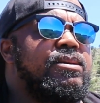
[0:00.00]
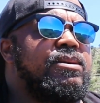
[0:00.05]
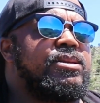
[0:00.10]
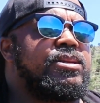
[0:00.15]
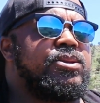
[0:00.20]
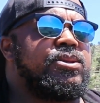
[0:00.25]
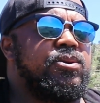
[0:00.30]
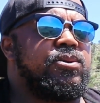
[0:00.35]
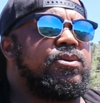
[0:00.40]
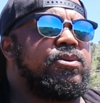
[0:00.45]

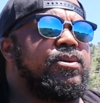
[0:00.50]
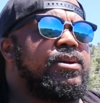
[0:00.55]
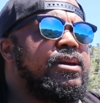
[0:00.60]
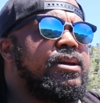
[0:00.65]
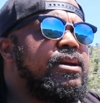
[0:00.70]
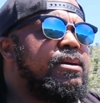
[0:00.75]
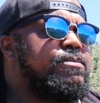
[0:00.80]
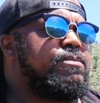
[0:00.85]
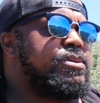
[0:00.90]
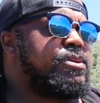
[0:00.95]
still
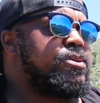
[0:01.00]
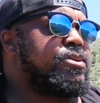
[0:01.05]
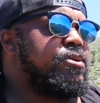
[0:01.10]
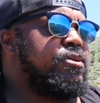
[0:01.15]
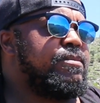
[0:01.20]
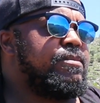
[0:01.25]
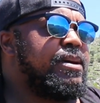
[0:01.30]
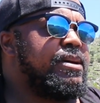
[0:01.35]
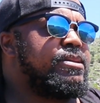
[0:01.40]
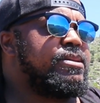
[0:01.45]
cooking up a
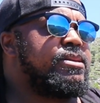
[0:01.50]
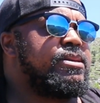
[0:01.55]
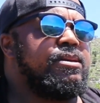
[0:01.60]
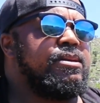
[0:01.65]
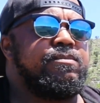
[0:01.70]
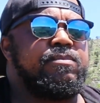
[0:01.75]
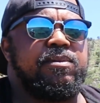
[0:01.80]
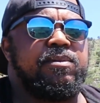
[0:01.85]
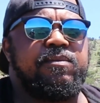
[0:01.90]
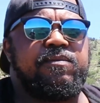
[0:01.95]
storm and
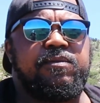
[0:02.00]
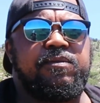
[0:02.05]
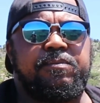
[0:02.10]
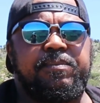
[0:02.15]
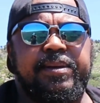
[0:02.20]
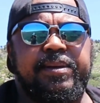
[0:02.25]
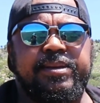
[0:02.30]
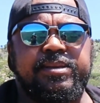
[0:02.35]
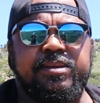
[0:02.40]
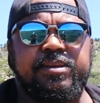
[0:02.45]
seeing beautiful
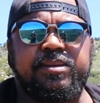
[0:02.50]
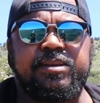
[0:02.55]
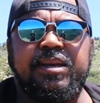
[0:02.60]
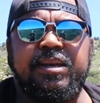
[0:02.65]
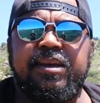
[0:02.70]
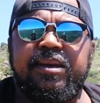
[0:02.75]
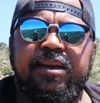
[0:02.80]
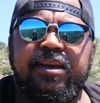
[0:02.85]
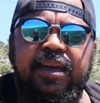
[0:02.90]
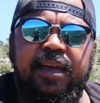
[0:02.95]
places.
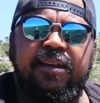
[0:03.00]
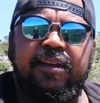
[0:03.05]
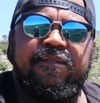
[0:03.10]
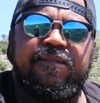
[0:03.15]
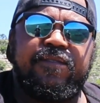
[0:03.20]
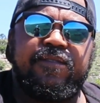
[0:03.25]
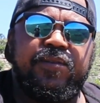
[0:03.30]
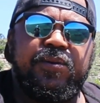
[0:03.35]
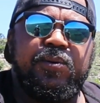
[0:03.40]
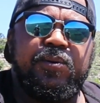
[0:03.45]

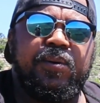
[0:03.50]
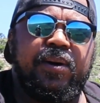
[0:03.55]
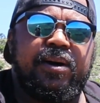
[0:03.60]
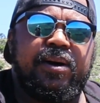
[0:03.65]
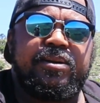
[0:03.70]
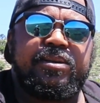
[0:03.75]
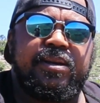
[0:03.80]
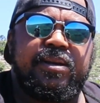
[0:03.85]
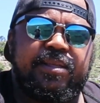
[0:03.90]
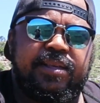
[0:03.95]
If you
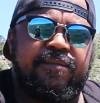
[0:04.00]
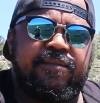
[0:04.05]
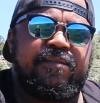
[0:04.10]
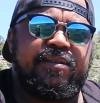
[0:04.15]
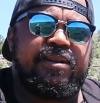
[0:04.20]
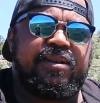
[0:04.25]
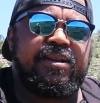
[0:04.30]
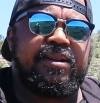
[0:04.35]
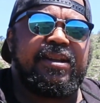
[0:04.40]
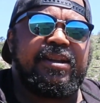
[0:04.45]
are South
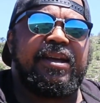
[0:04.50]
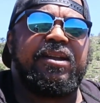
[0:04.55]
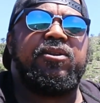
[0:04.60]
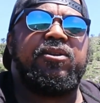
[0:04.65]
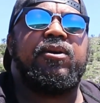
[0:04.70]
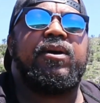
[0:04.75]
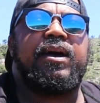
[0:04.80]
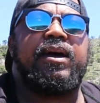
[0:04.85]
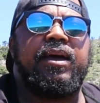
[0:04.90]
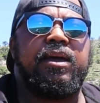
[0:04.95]
African and
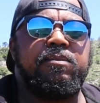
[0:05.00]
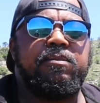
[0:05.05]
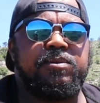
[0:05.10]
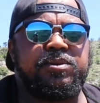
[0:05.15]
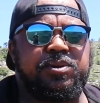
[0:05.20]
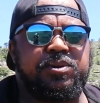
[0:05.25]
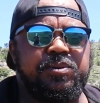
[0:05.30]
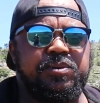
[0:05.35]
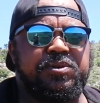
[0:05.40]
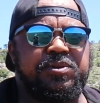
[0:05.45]
you are
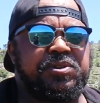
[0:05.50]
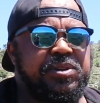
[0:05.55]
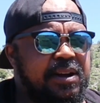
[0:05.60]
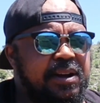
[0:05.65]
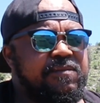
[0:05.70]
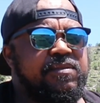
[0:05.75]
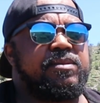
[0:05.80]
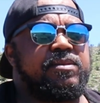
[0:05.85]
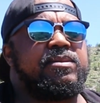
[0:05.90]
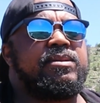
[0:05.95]
able to
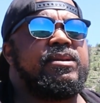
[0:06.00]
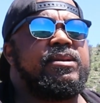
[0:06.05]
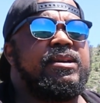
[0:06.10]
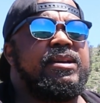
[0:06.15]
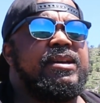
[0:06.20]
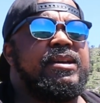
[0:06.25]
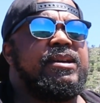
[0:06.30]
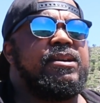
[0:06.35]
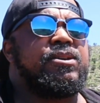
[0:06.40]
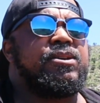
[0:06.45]
travel,
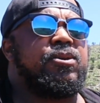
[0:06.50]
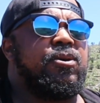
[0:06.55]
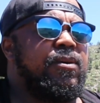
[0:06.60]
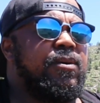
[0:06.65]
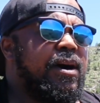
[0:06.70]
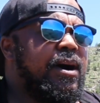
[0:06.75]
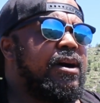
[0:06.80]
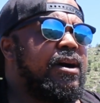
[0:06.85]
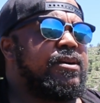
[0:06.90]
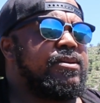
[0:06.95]

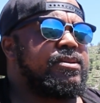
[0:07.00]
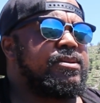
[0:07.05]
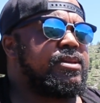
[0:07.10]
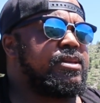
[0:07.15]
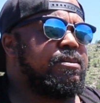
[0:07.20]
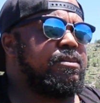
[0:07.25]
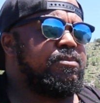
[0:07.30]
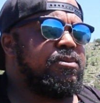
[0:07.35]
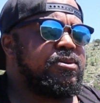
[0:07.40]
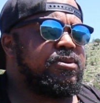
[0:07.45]
go out,
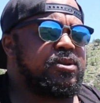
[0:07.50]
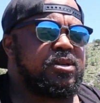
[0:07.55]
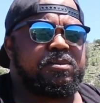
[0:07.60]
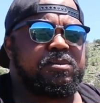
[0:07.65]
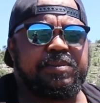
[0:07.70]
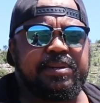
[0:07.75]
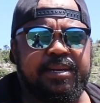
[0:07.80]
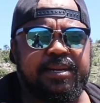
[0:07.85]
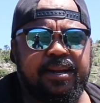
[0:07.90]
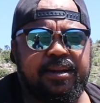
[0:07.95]
support
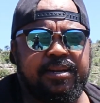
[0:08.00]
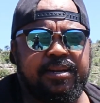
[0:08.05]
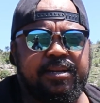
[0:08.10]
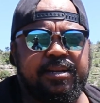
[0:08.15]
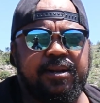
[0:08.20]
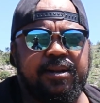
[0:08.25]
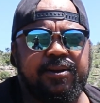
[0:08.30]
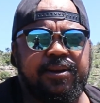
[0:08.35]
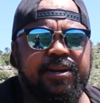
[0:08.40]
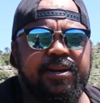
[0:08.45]

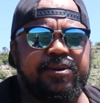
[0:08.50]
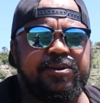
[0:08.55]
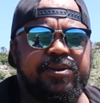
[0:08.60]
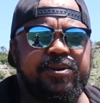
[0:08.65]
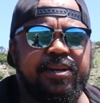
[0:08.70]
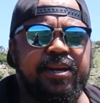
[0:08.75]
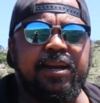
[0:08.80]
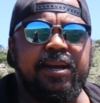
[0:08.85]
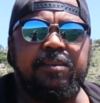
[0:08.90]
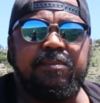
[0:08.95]
hospitality in our
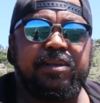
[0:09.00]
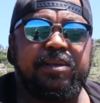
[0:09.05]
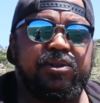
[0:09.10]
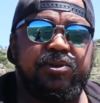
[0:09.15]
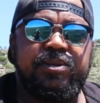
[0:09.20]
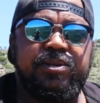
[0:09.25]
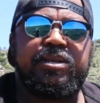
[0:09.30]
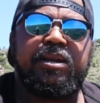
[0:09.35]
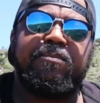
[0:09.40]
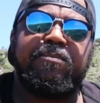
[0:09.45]
country. But the
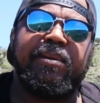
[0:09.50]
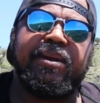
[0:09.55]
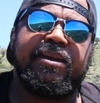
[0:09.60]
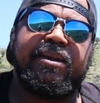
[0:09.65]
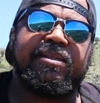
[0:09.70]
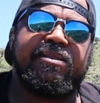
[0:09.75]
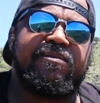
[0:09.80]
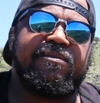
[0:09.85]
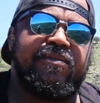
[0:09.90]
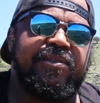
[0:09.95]
reason I'm
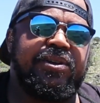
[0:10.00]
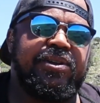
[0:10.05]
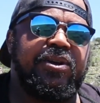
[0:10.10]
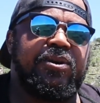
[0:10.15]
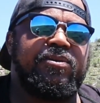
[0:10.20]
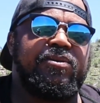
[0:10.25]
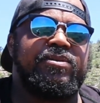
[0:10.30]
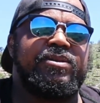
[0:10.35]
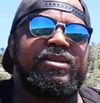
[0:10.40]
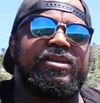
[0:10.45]
making this
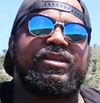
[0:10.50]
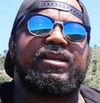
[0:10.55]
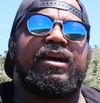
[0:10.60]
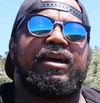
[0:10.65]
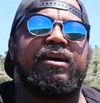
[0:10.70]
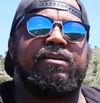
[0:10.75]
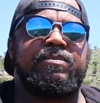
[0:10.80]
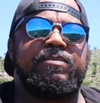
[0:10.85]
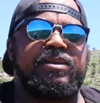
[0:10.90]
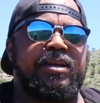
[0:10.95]
video this
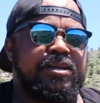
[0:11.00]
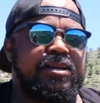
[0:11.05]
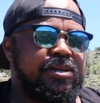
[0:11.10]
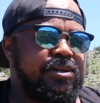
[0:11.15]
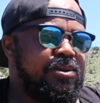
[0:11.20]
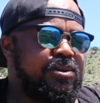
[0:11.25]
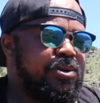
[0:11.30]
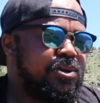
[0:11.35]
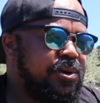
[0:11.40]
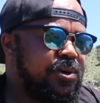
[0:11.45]
time is
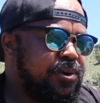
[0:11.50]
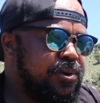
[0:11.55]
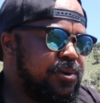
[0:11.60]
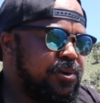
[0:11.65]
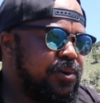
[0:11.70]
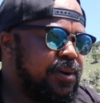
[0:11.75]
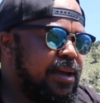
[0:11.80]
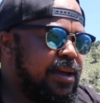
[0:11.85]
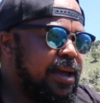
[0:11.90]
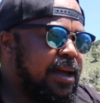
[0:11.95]
actually to show
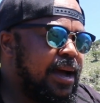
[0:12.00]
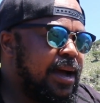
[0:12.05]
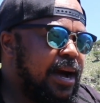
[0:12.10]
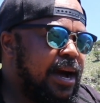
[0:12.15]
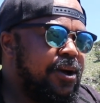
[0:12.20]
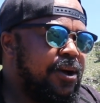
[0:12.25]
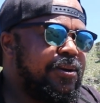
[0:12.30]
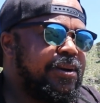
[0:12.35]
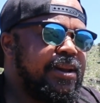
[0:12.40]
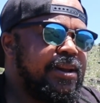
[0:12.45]
you
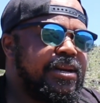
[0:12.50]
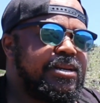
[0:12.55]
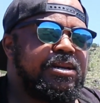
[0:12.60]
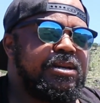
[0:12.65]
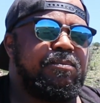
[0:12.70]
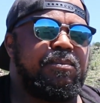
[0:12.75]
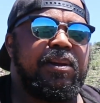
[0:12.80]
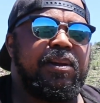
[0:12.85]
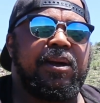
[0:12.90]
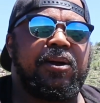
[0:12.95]
how you can
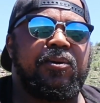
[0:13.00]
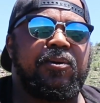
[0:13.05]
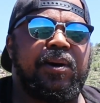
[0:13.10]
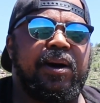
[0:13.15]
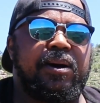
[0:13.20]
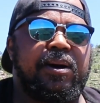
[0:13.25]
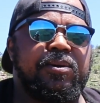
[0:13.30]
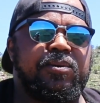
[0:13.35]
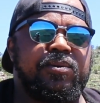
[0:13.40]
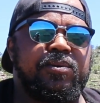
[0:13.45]
actually play
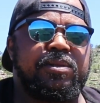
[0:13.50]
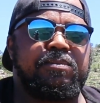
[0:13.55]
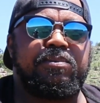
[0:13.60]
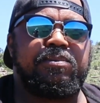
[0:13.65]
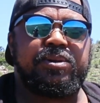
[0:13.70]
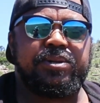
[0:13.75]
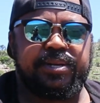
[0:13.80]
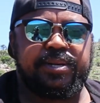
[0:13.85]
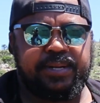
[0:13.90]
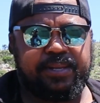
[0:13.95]
around with
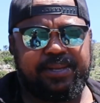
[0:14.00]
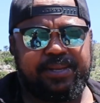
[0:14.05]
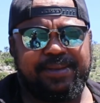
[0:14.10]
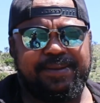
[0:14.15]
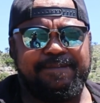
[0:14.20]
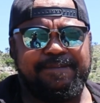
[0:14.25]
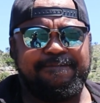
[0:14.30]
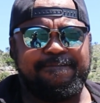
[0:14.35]
pilchards.